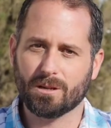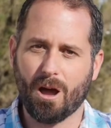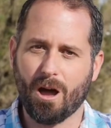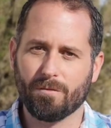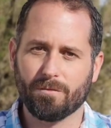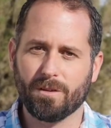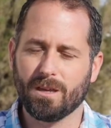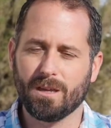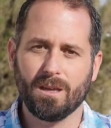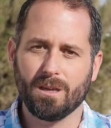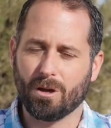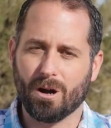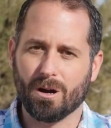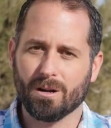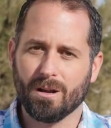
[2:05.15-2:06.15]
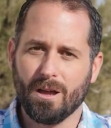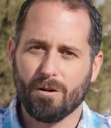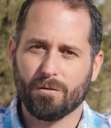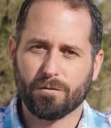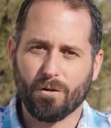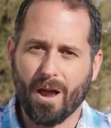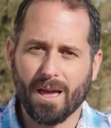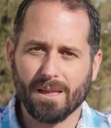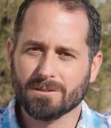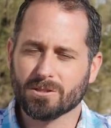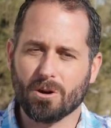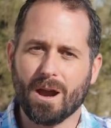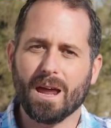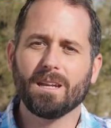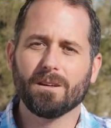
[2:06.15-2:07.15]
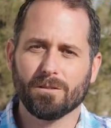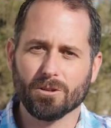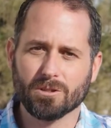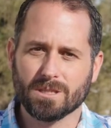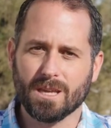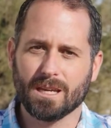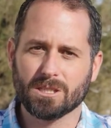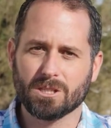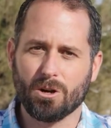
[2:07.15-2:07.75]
coffee with our friends or any of those things.